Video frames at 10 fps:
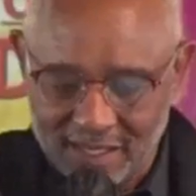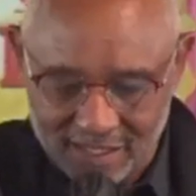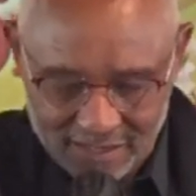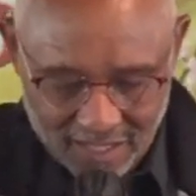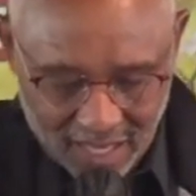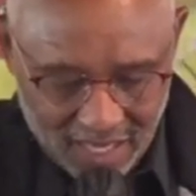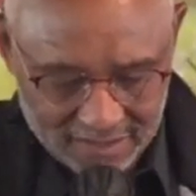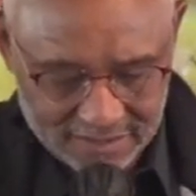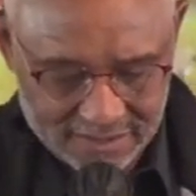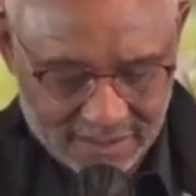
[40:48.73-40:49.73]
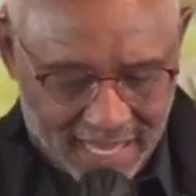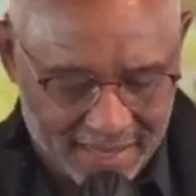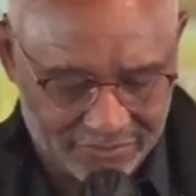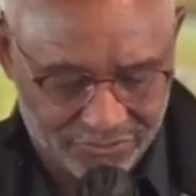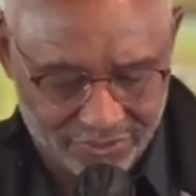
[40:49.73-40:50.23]
on live
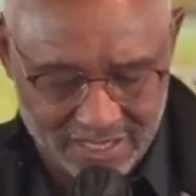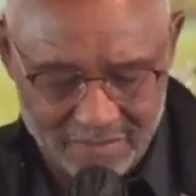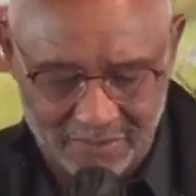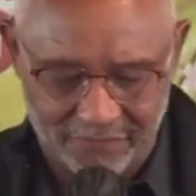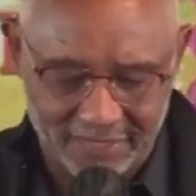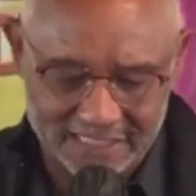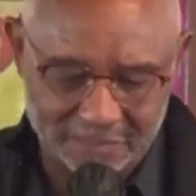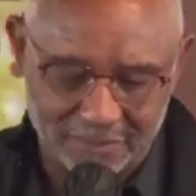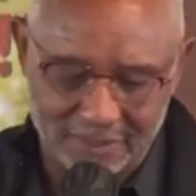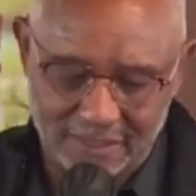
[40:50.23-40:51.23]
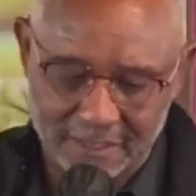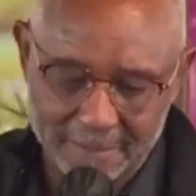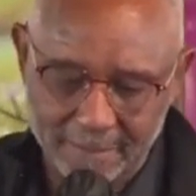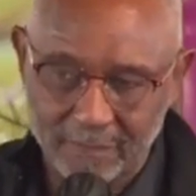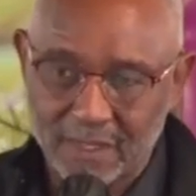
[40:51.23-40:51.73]
stream or Facebook
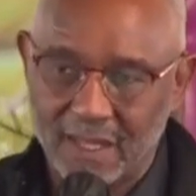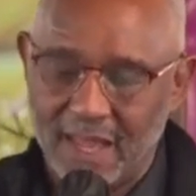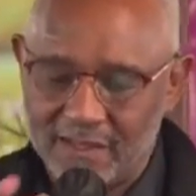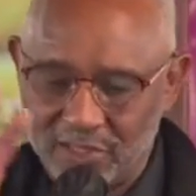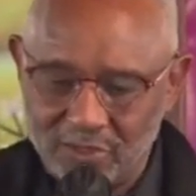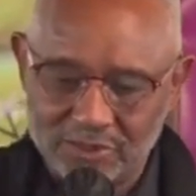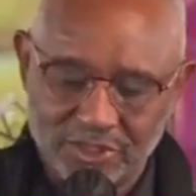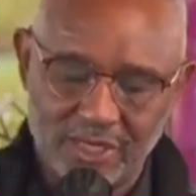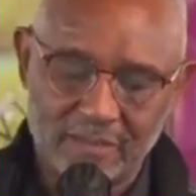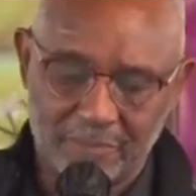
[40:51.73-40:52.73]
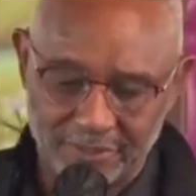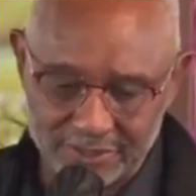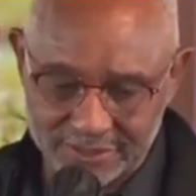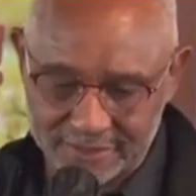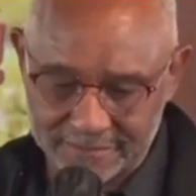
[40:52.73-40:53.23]
and those here in person,
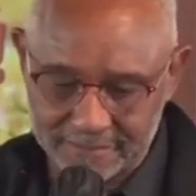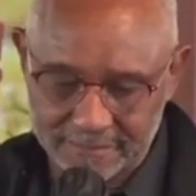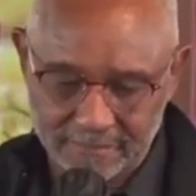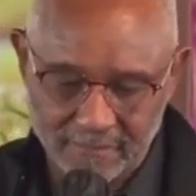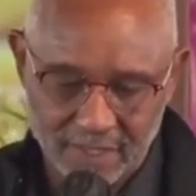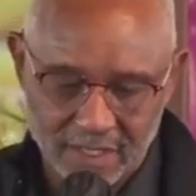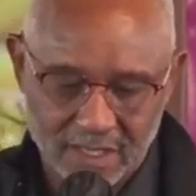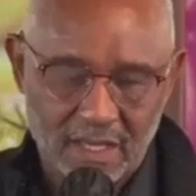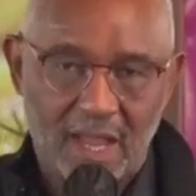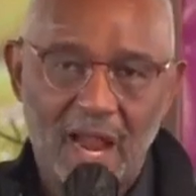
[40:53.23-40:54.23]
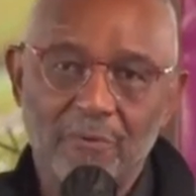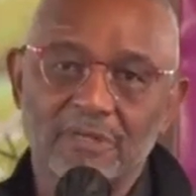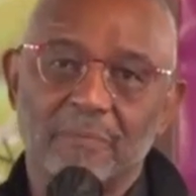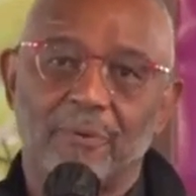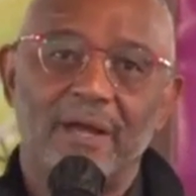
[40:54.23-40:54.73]
I really
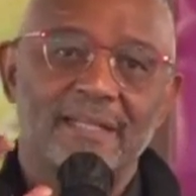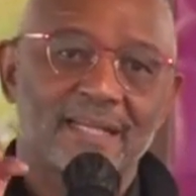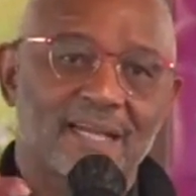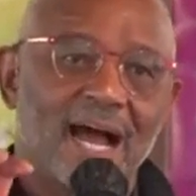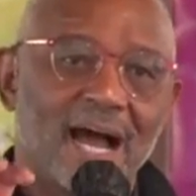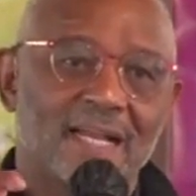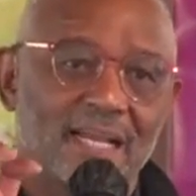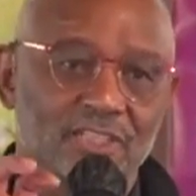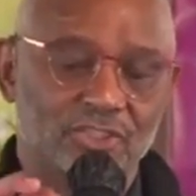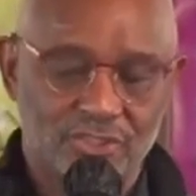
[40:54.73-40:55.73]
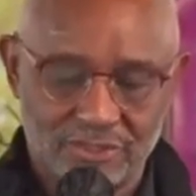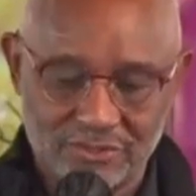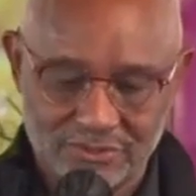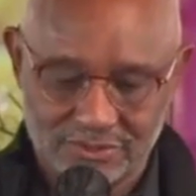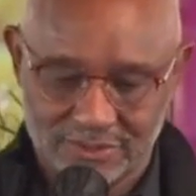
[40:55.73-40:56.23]
pray that God has used
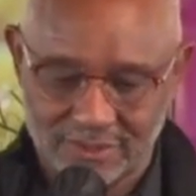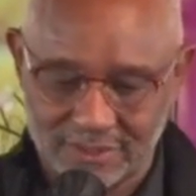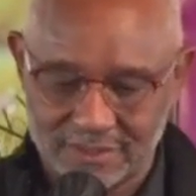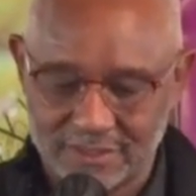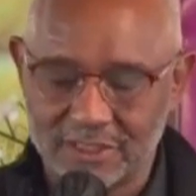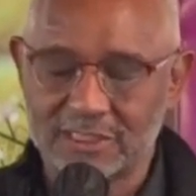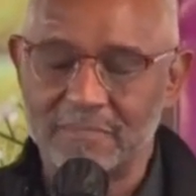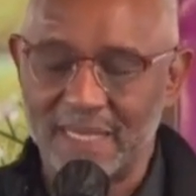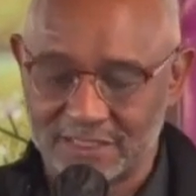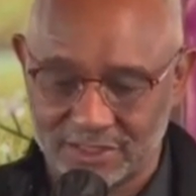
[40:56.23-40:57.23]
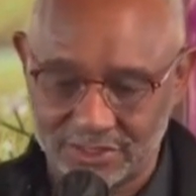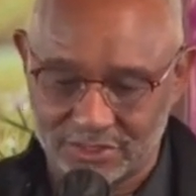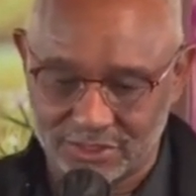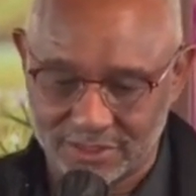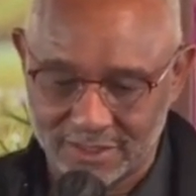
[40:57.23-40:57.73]
this message
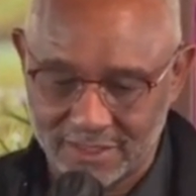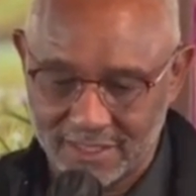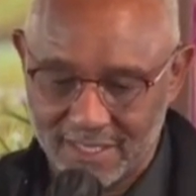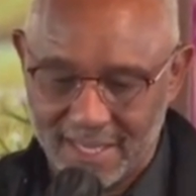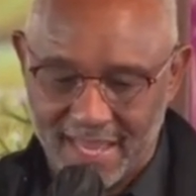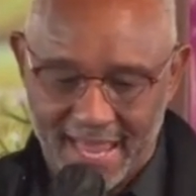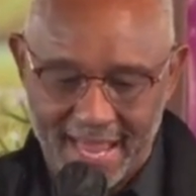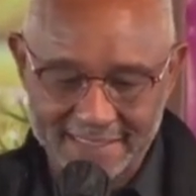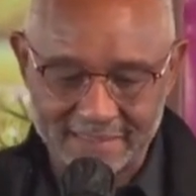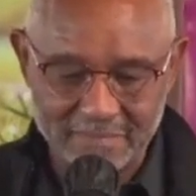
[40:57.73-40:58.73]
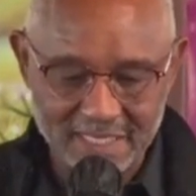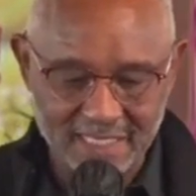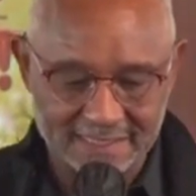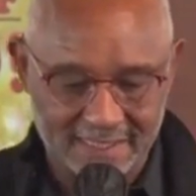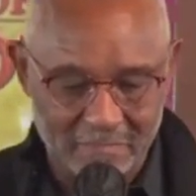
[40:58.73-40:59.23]
as a means and a
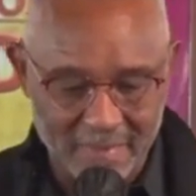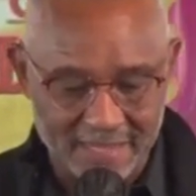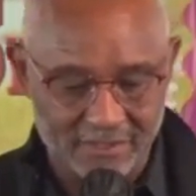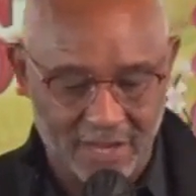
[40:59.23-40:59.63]
method to help